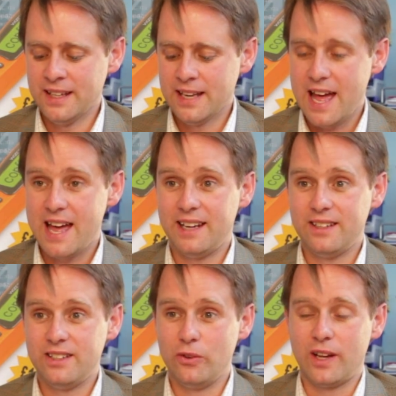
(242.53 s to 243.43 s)

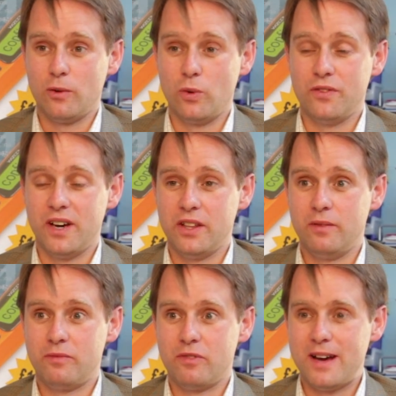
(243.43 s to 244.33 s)
and you'll get all the further
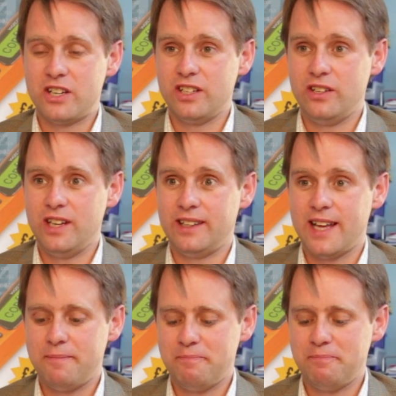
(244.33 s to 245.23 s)
information you need
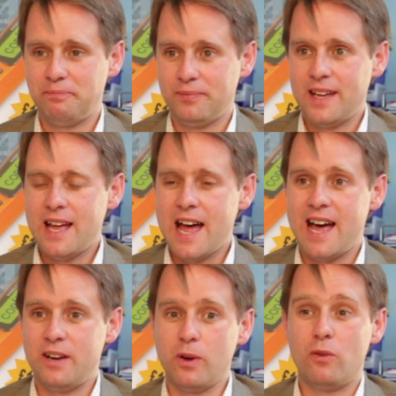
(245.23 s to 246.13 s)
there.
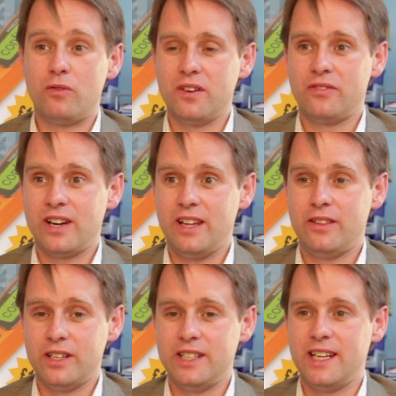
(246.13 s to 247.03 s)
And we offer a free
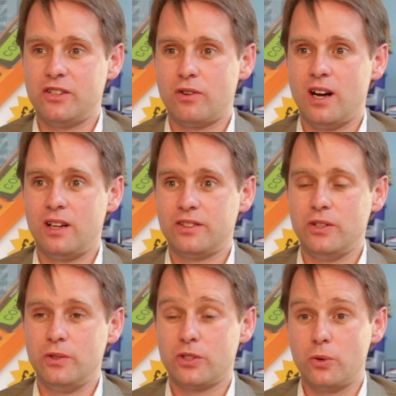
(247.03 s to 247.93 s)
30 day trial
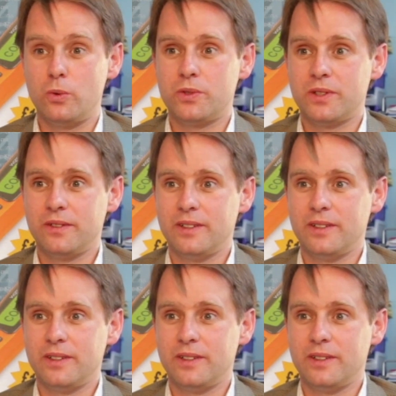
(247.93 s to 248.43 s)
to schools.